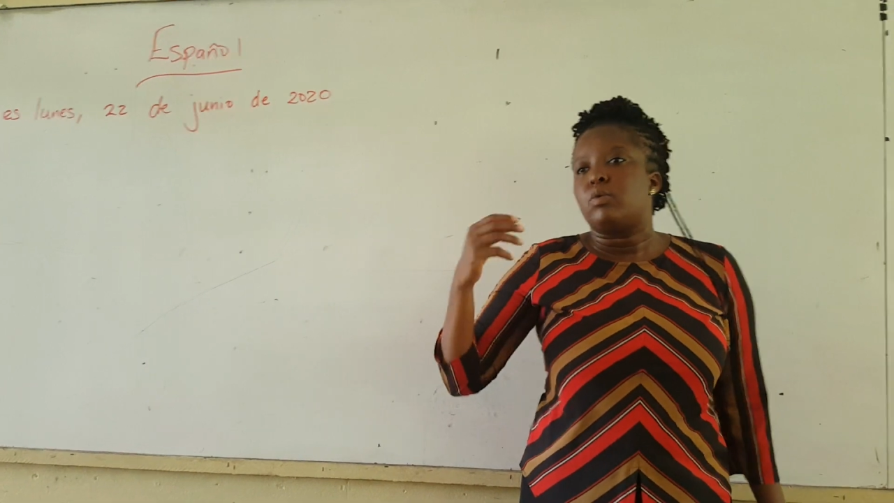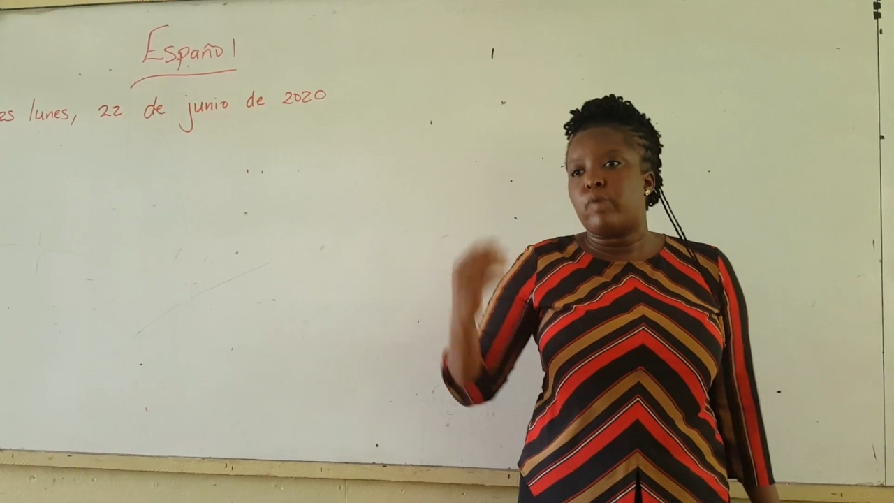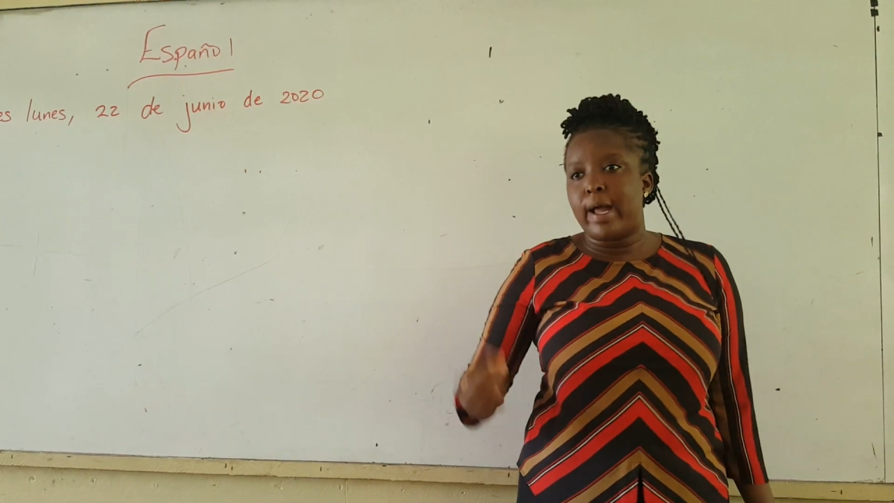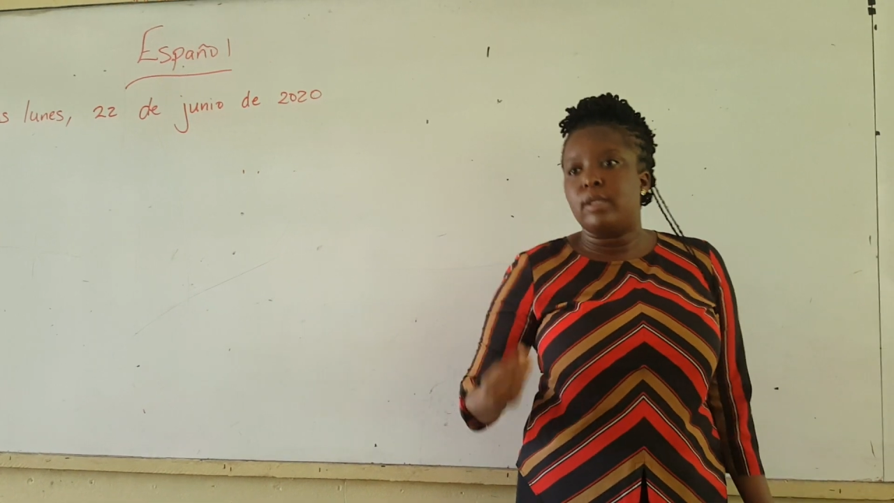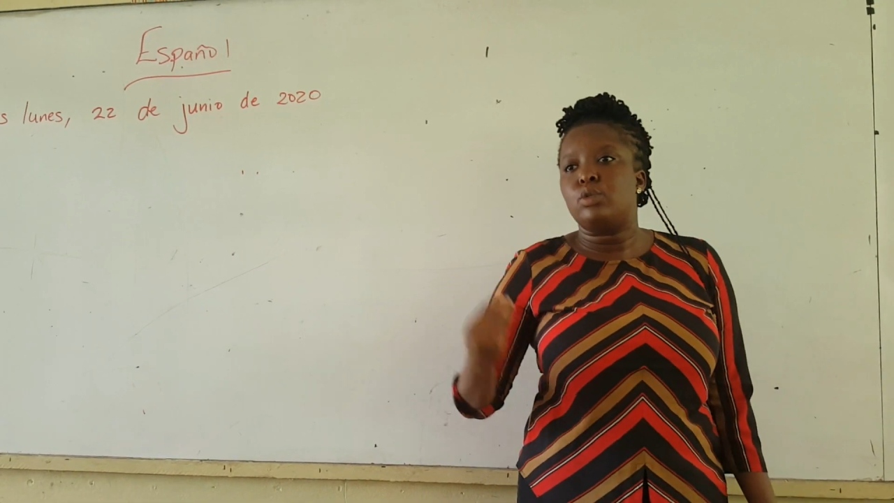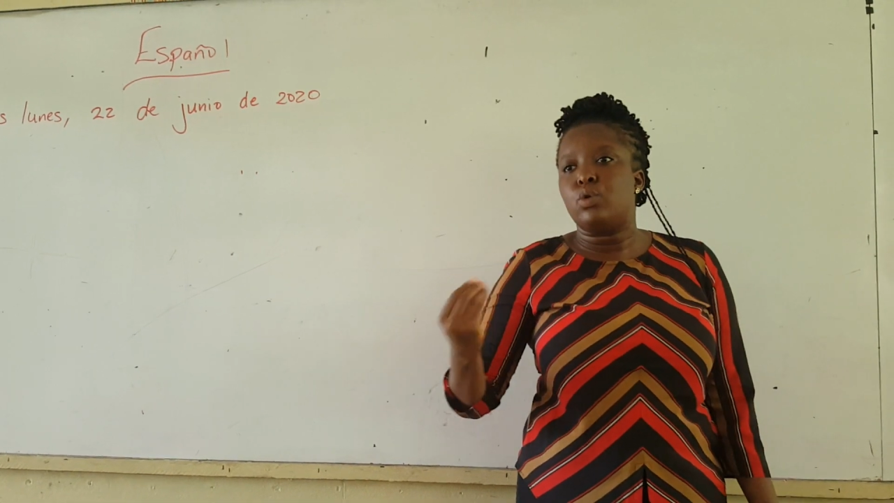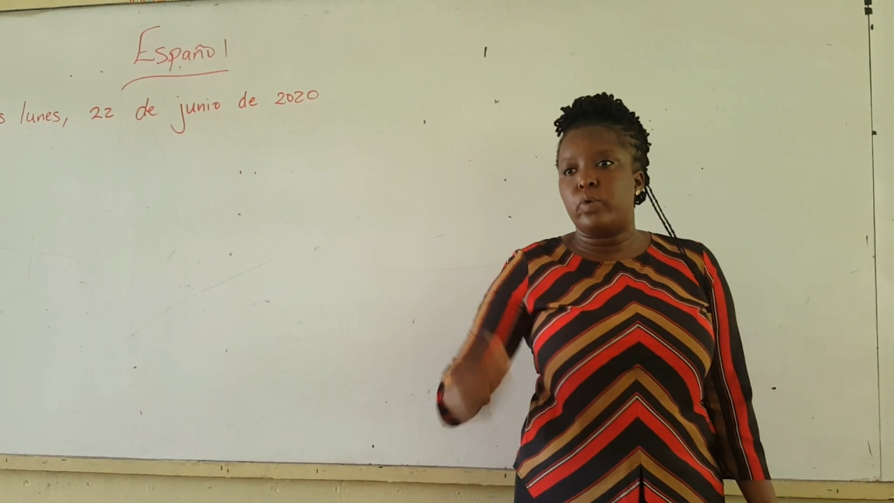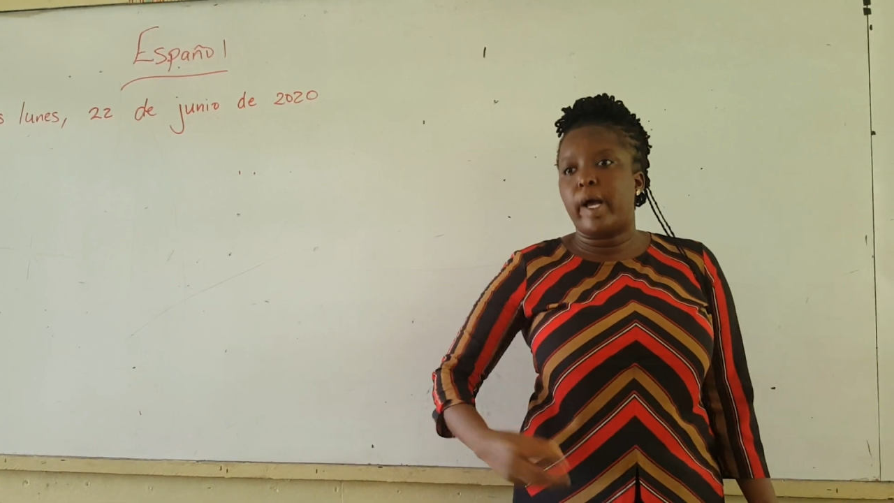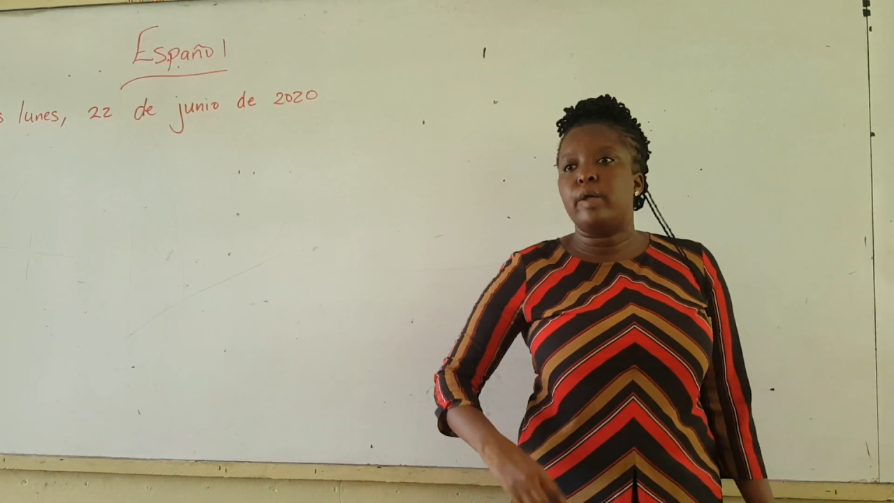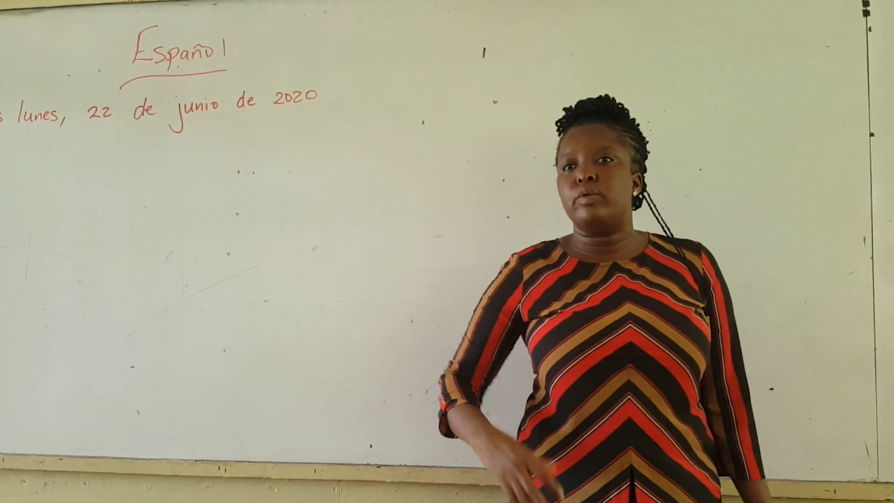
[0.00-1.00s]
write the
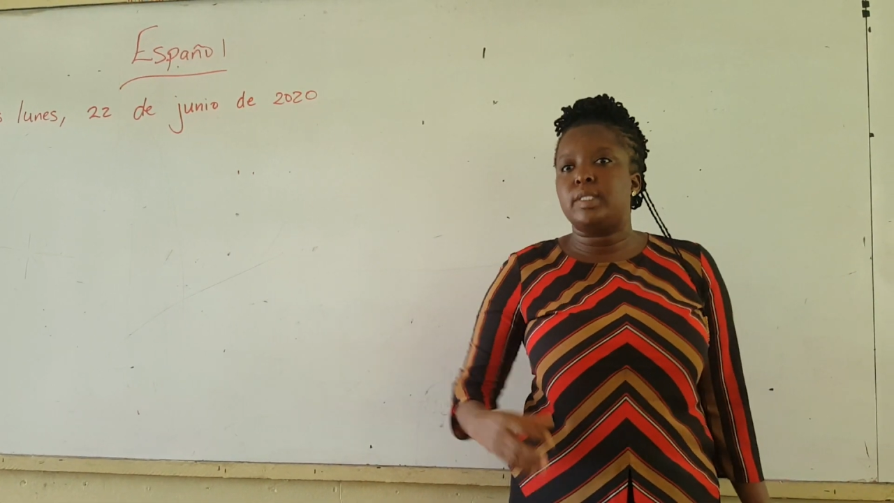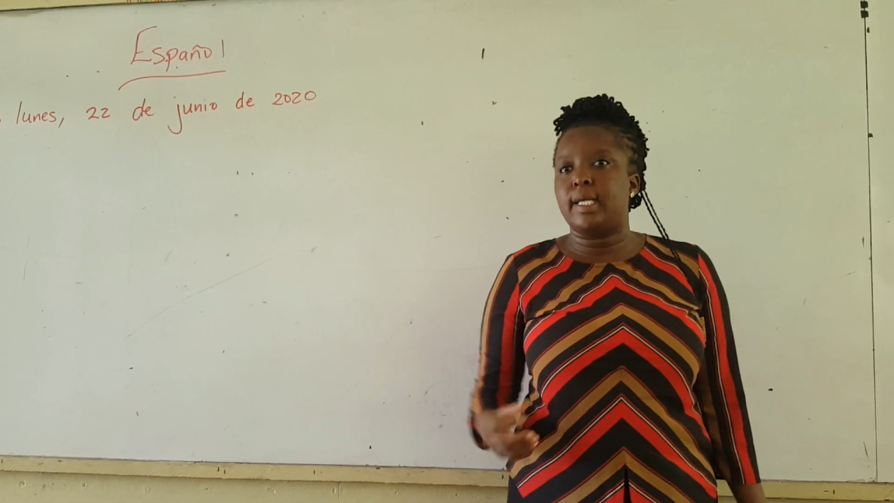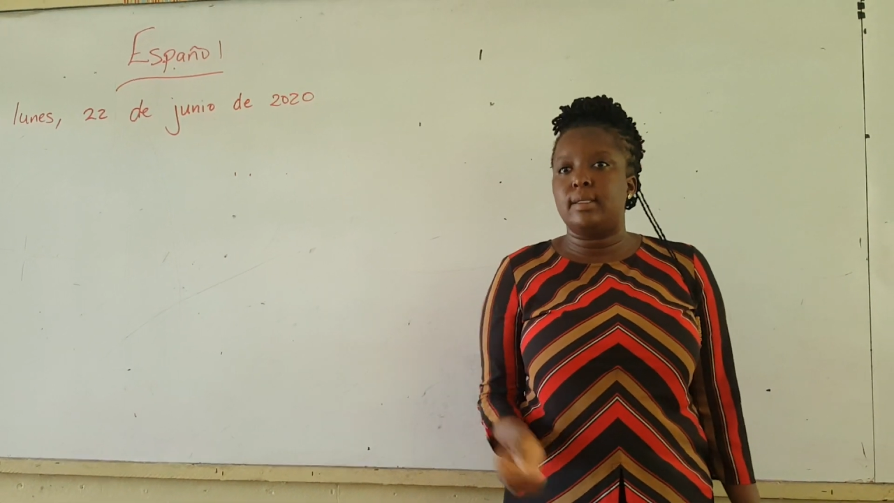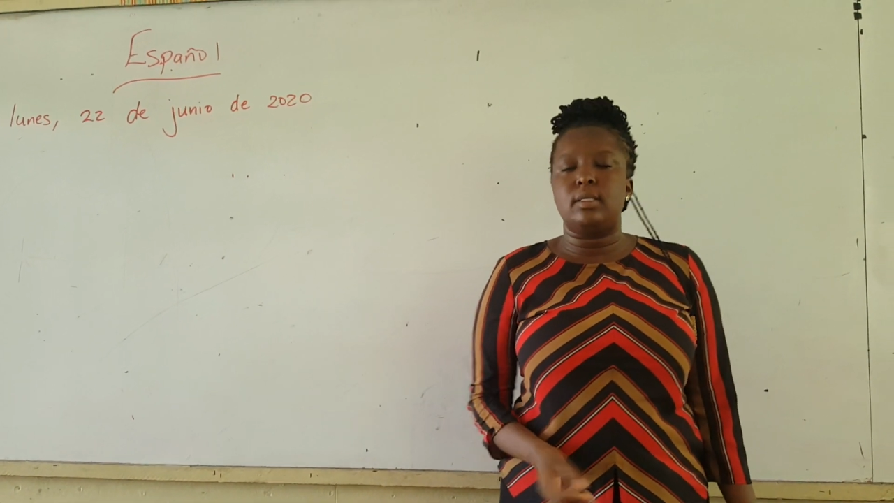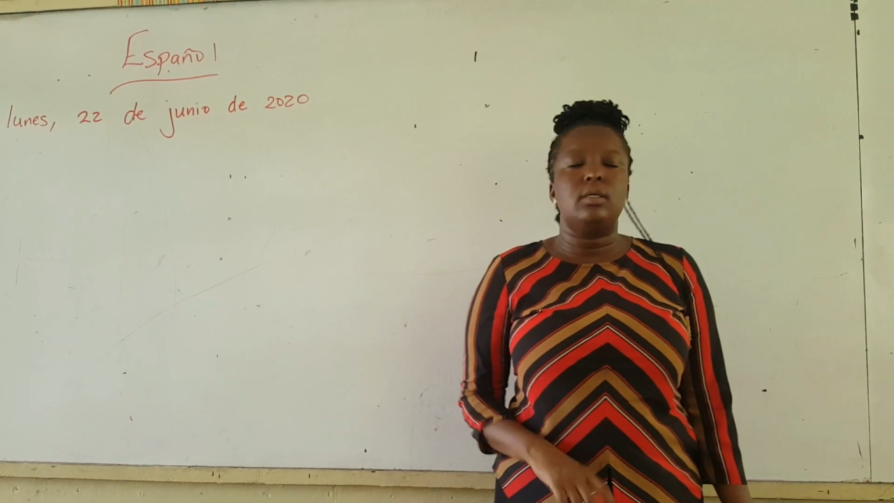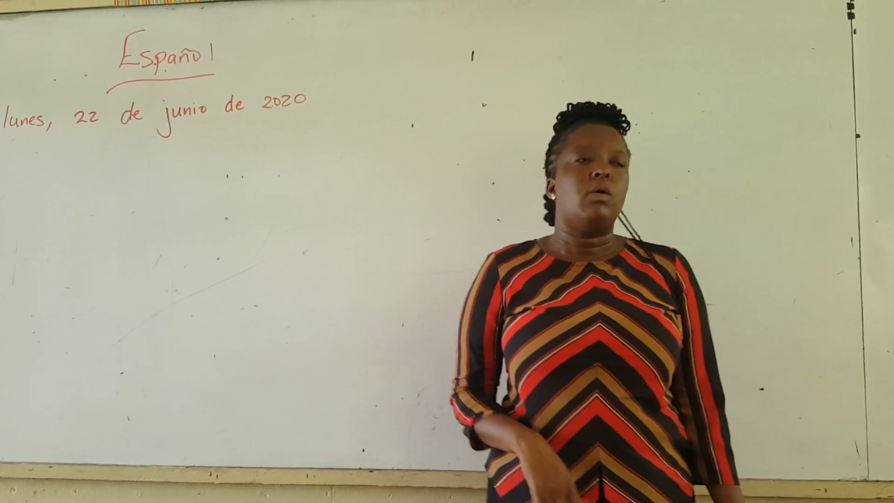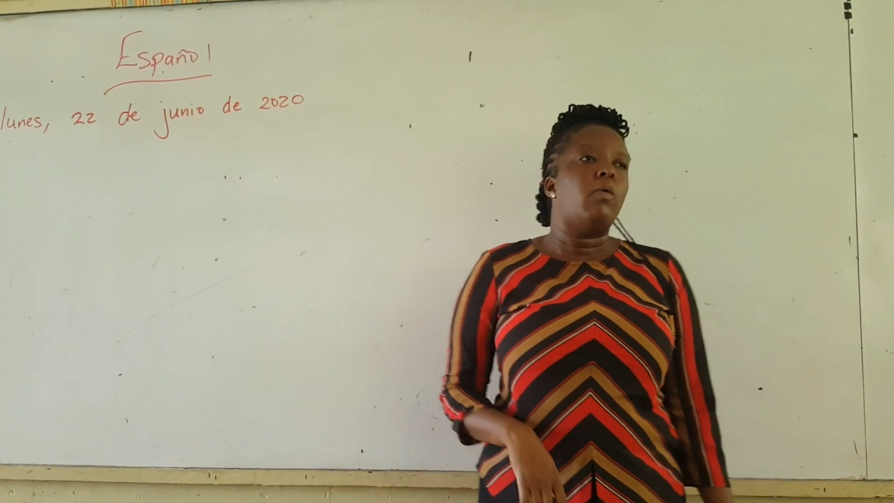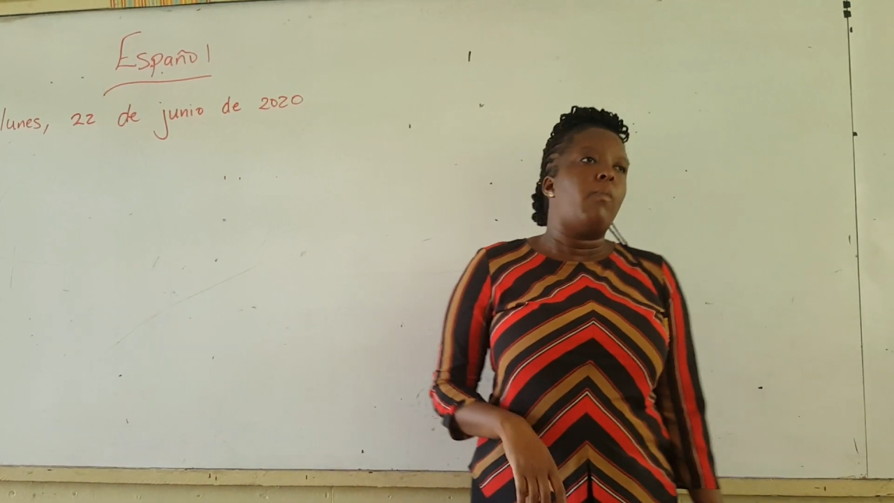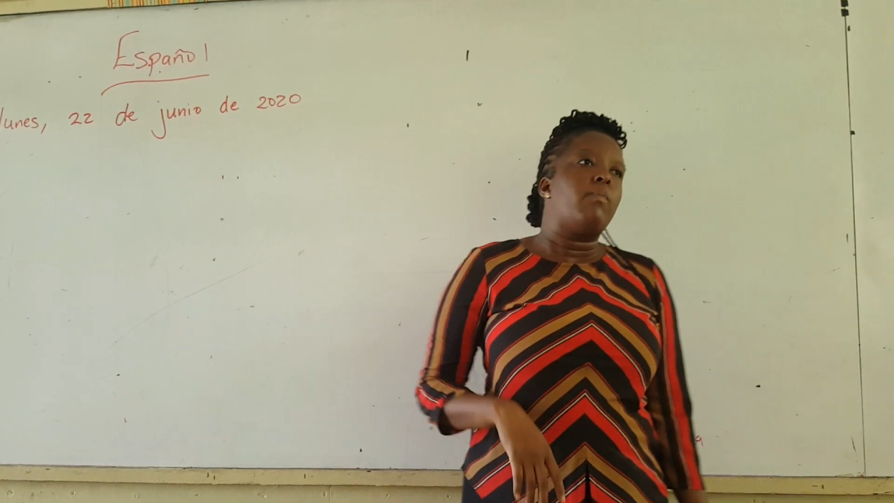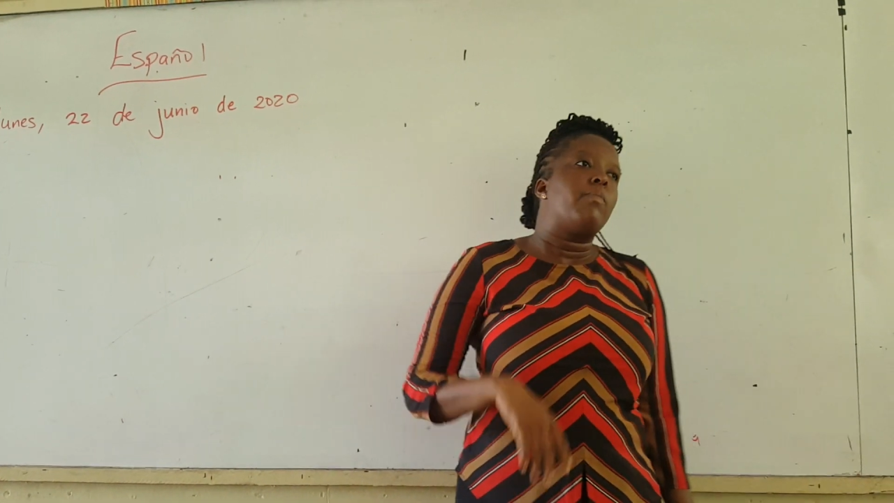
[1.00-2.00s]
note that you sent.
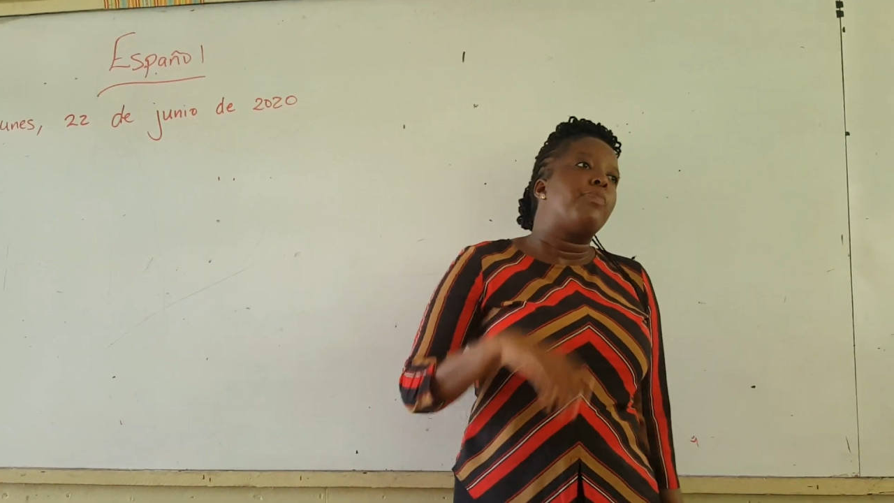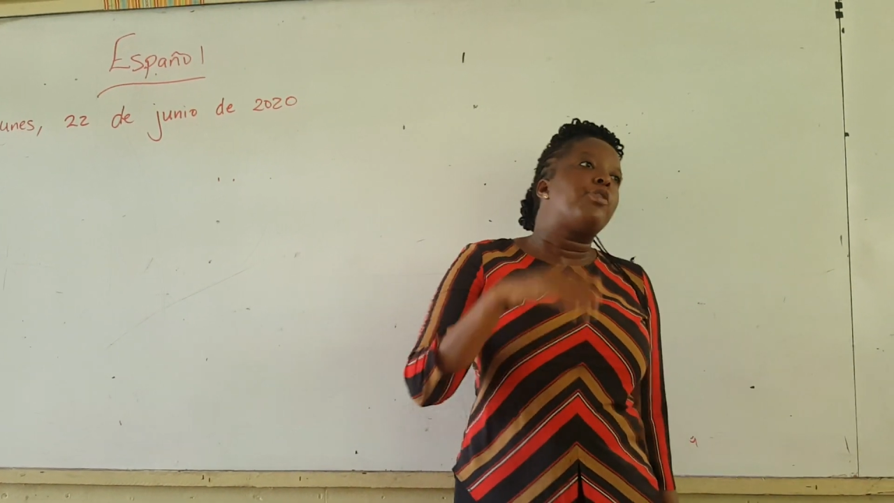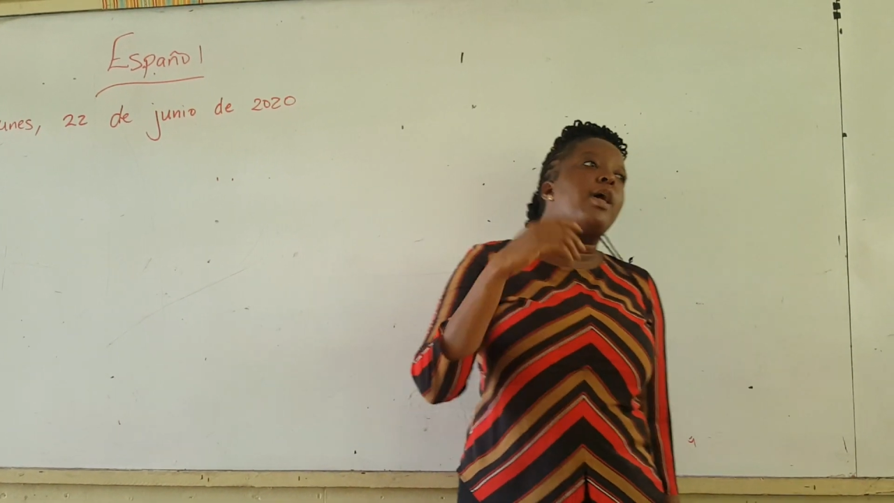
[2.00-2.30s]
So,